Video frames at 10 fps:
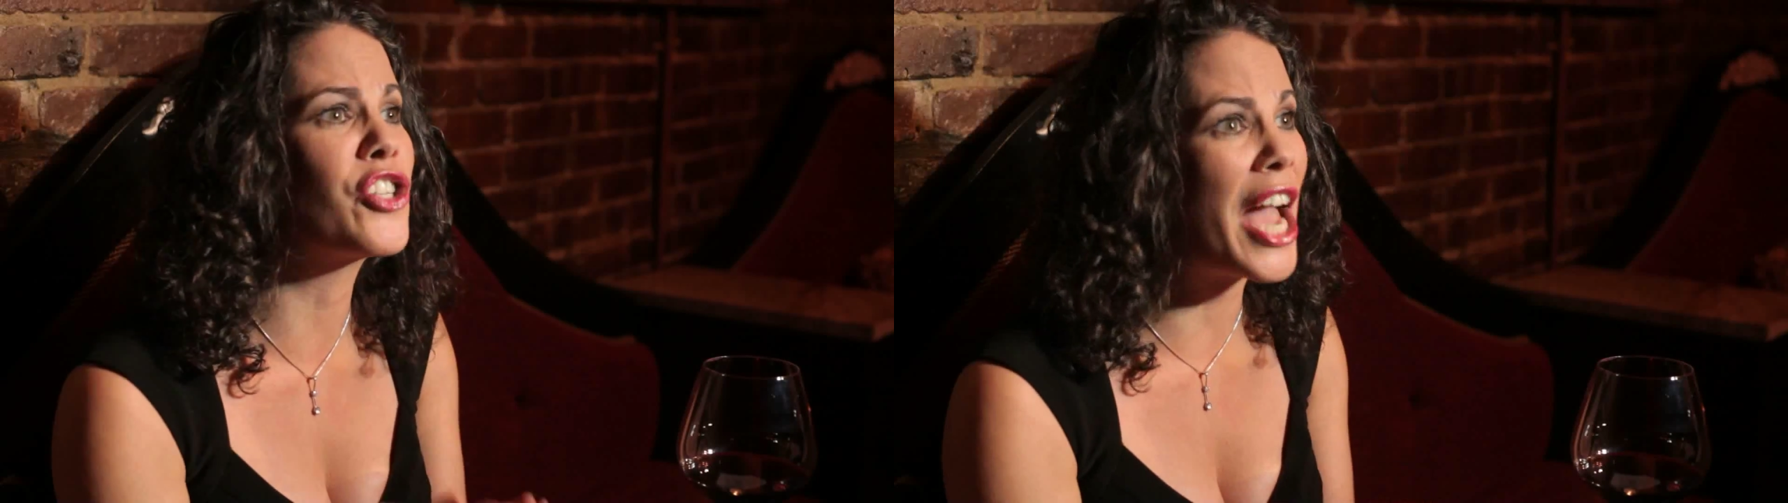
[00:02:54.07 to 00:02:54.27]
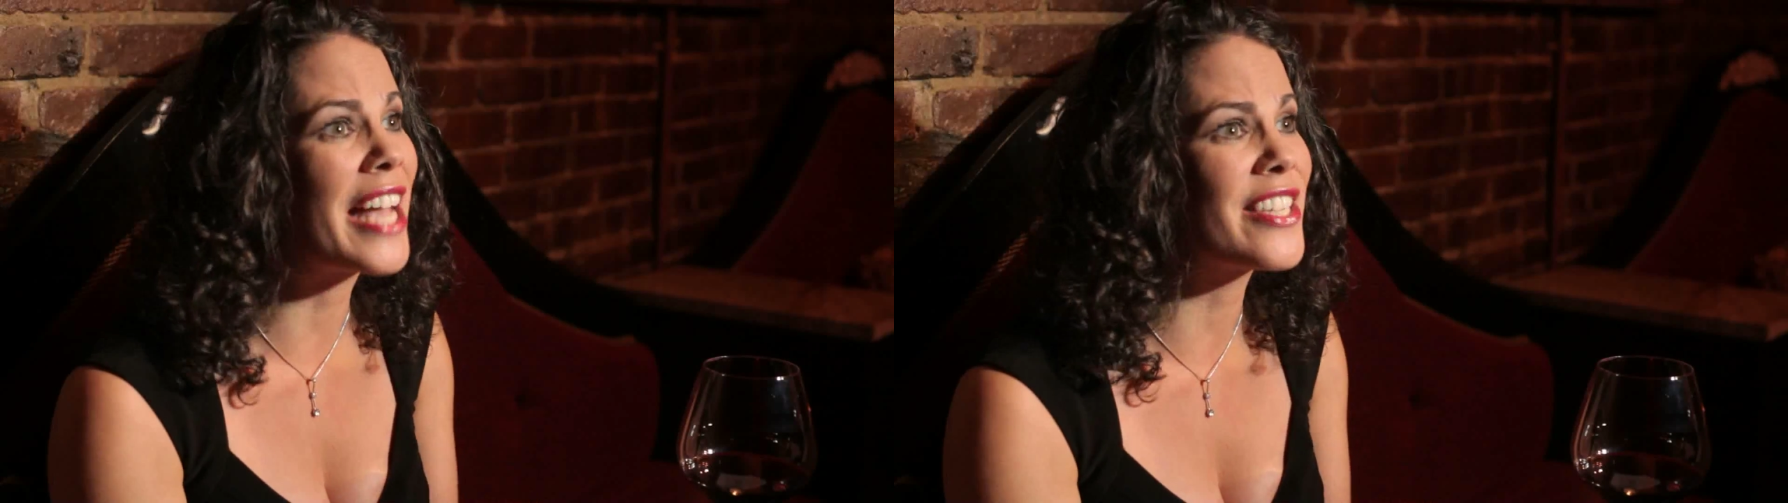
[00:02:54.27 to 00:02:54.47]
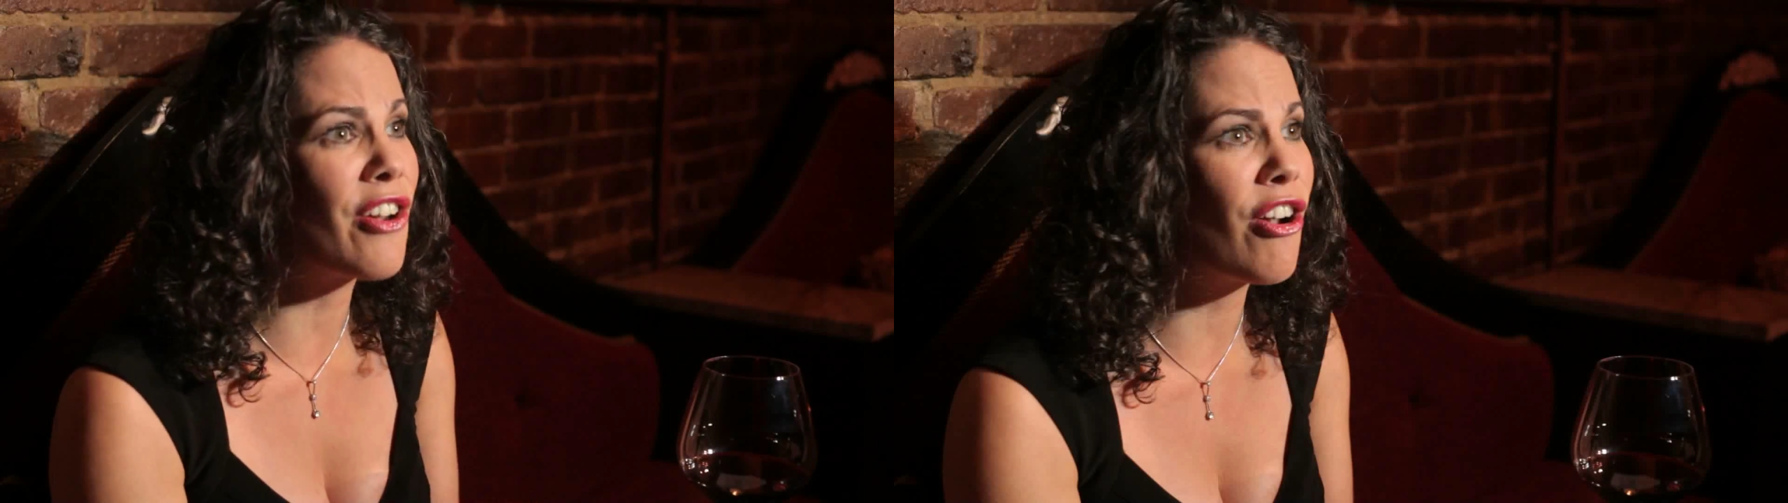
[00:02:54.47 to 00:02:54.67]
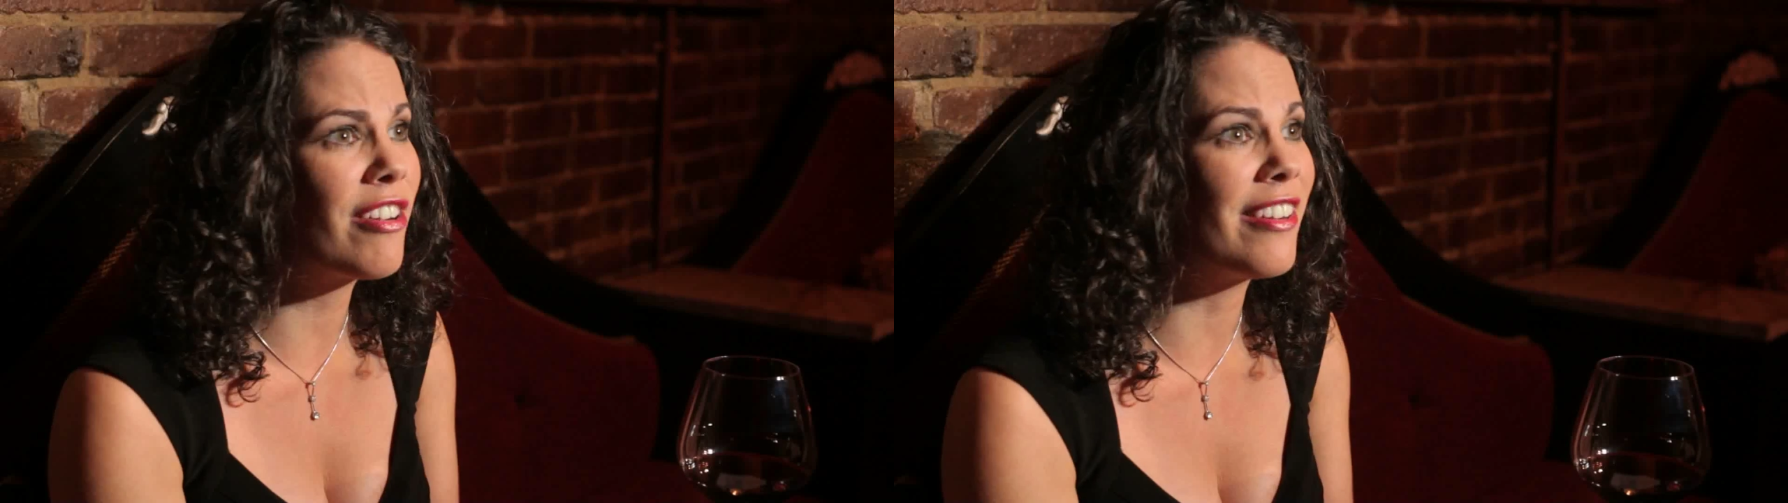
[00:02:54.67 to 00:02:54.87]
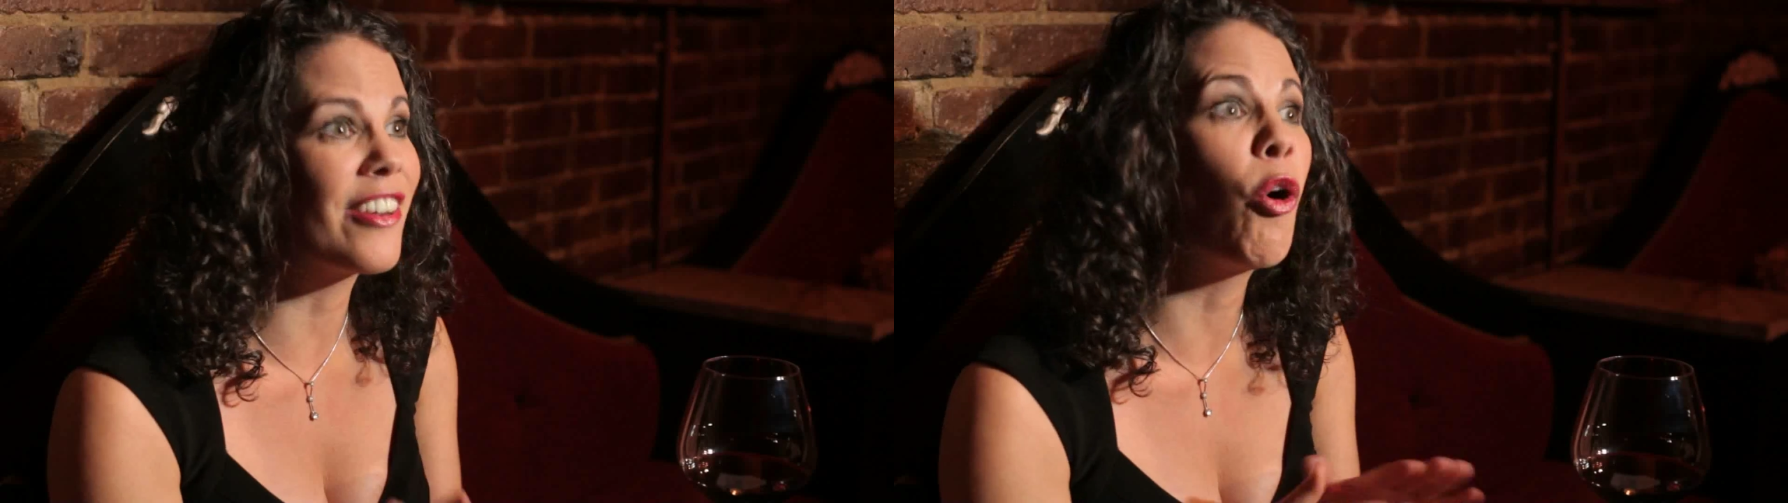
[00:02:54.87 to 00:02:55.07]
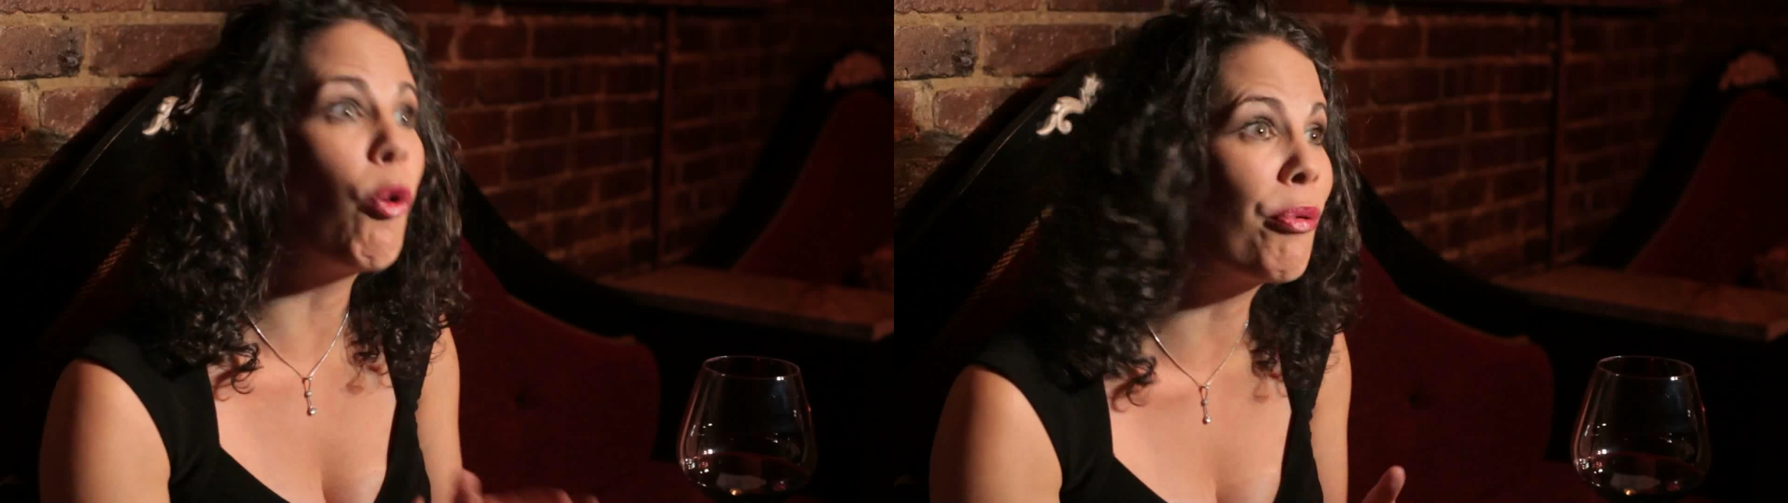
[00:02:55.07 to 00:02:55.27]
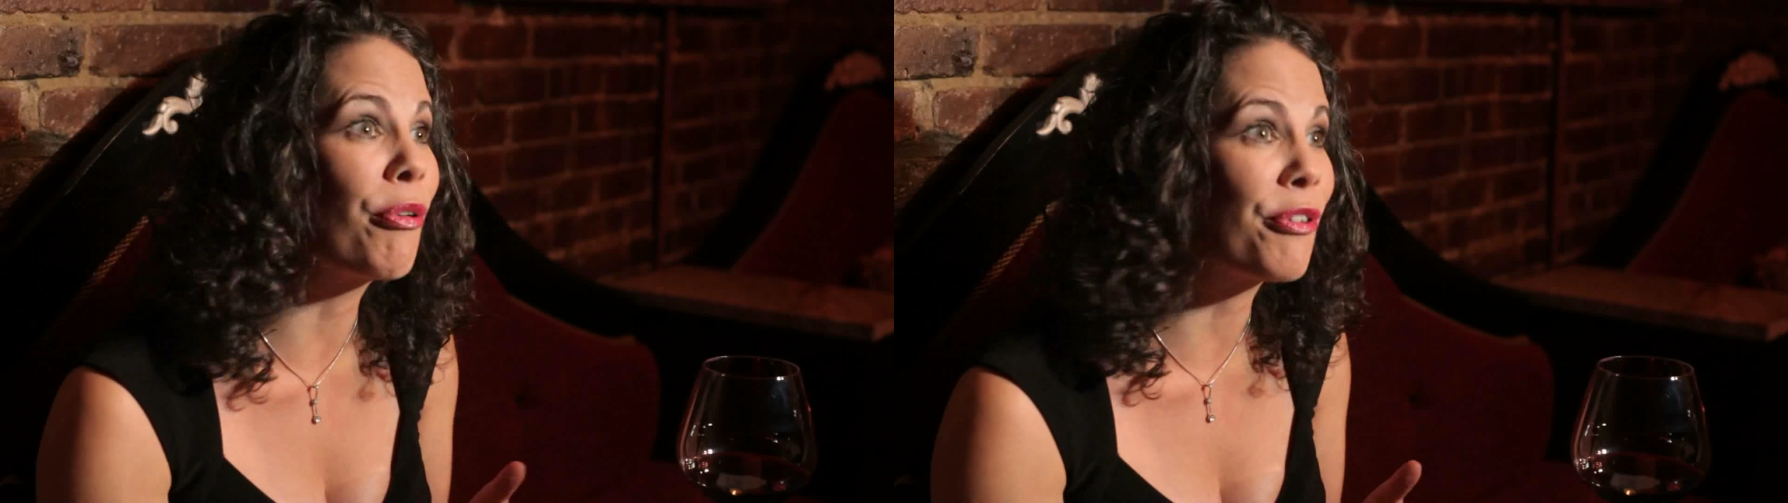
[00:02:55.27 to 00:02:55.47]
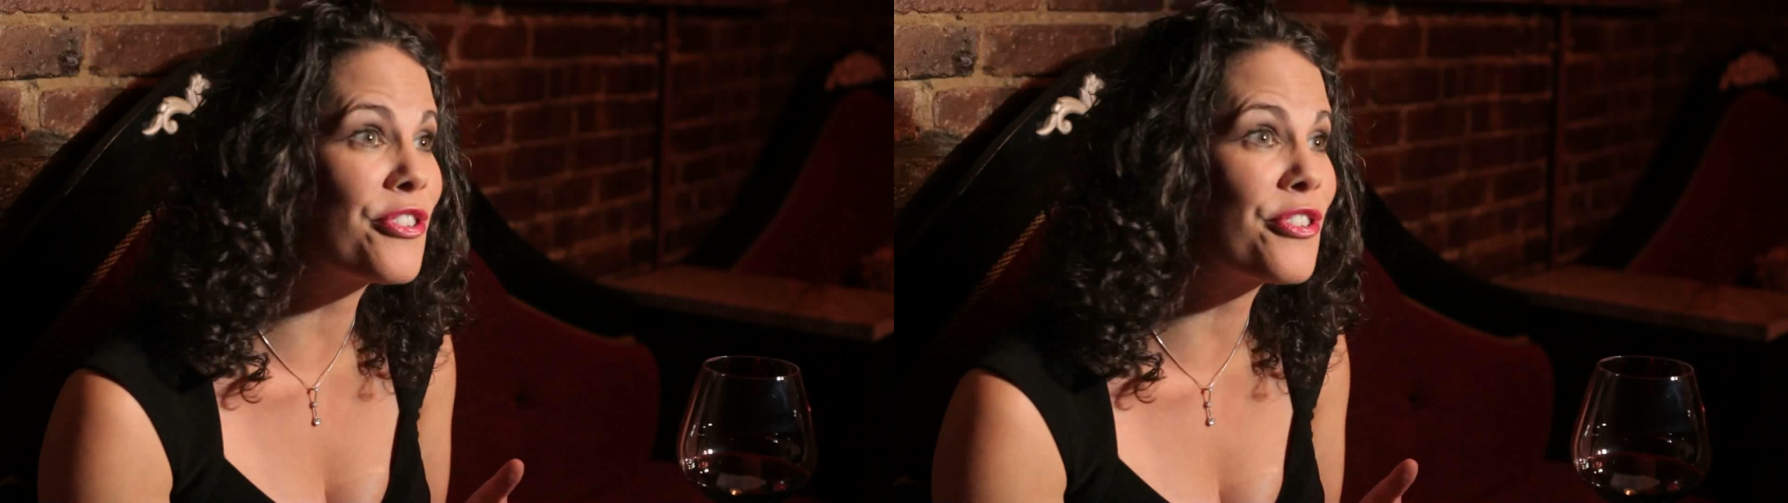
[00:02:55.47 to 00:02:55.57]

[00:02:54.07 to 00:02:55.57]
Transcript: jazz song, a Cole Porter